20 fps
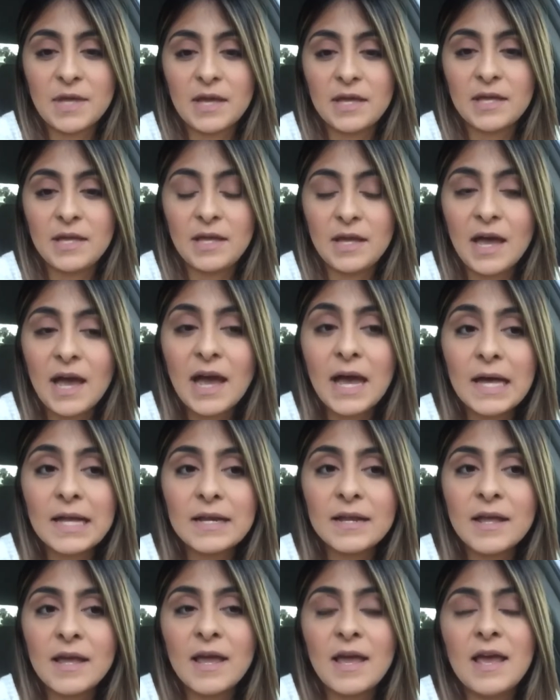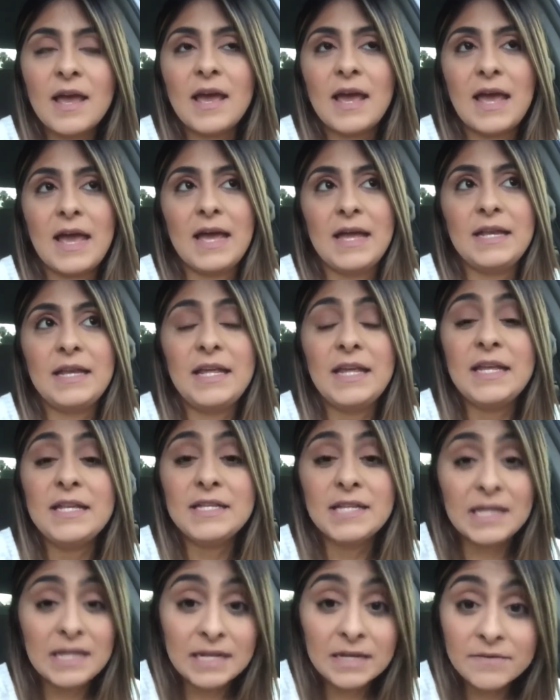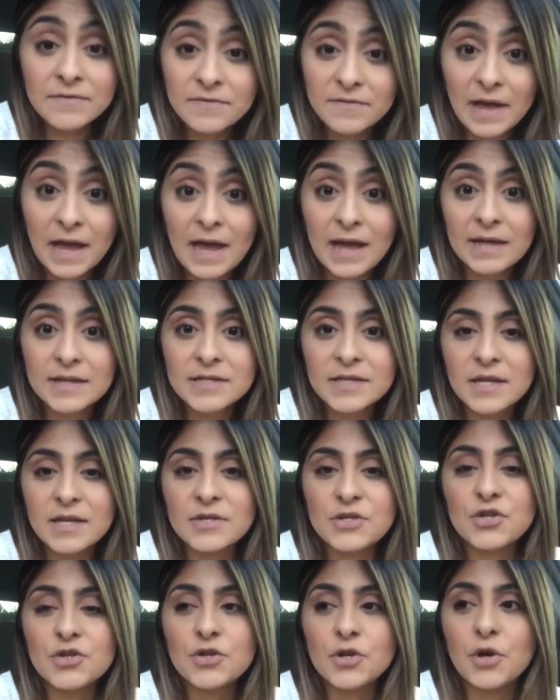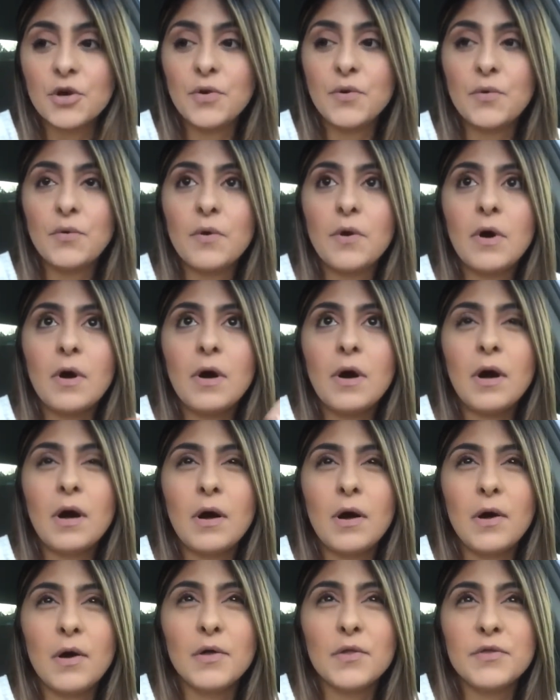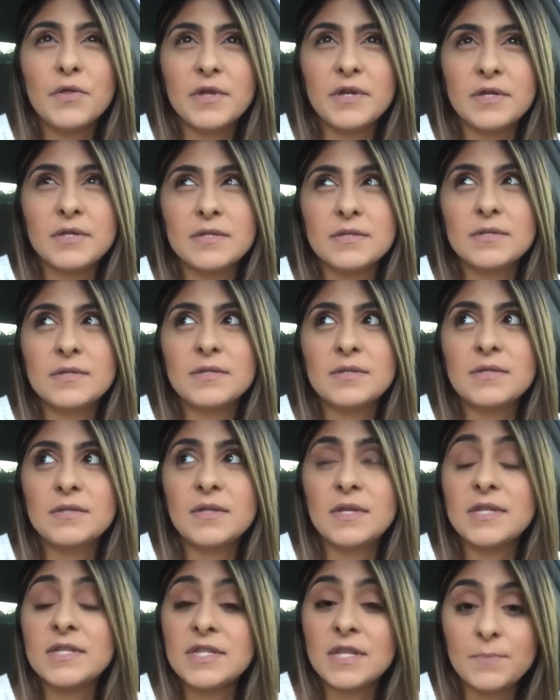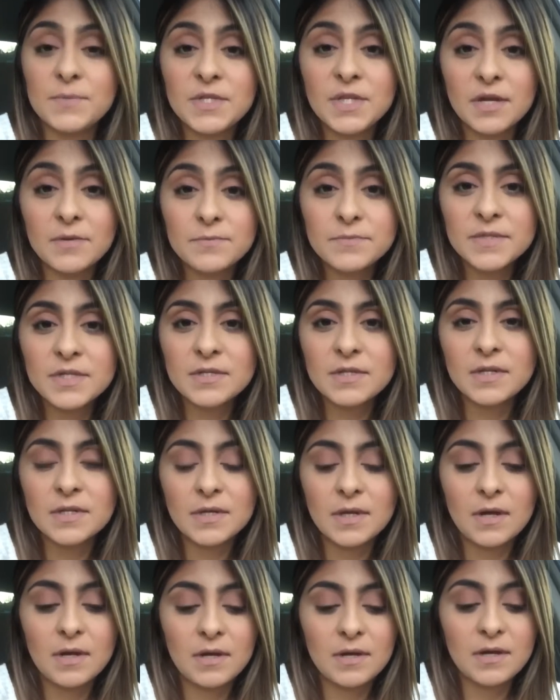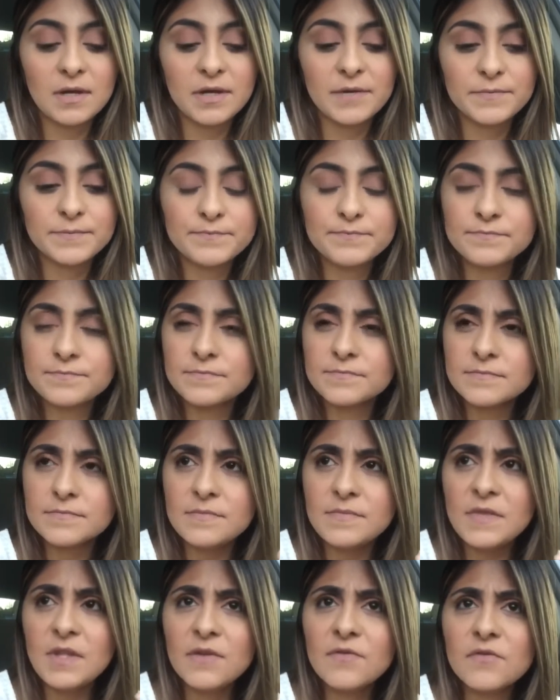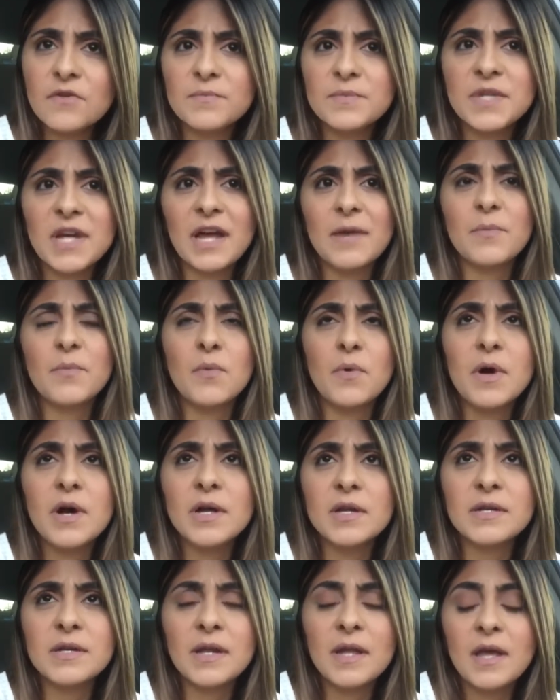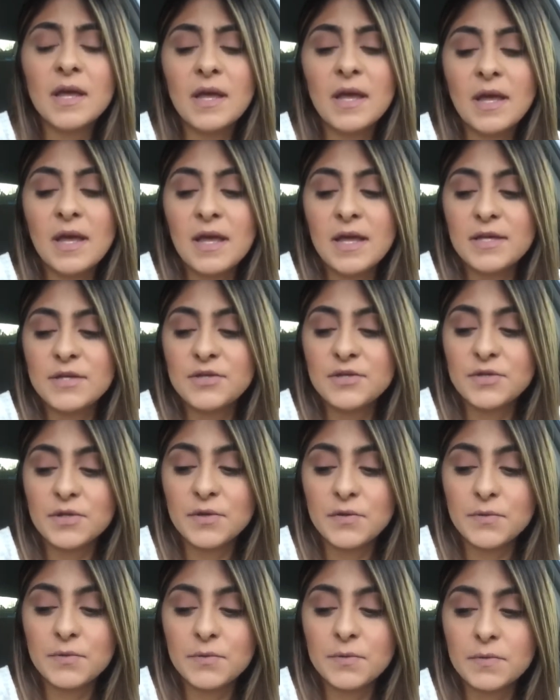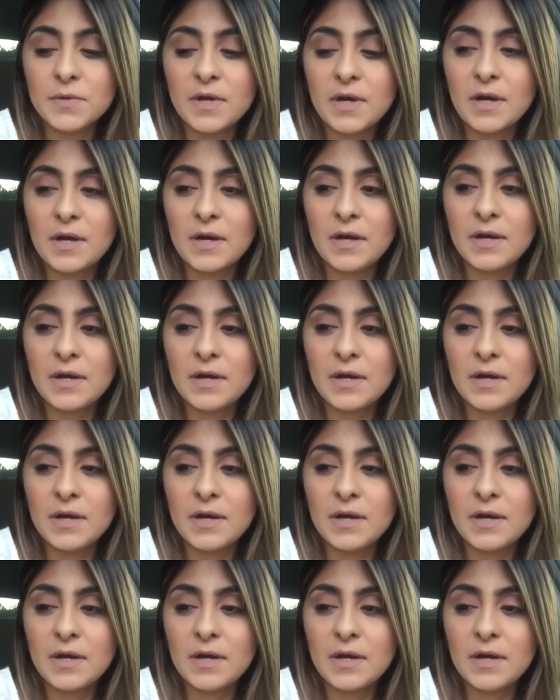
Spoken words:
that he had, and he did in fact show all the symptoms from type 1. So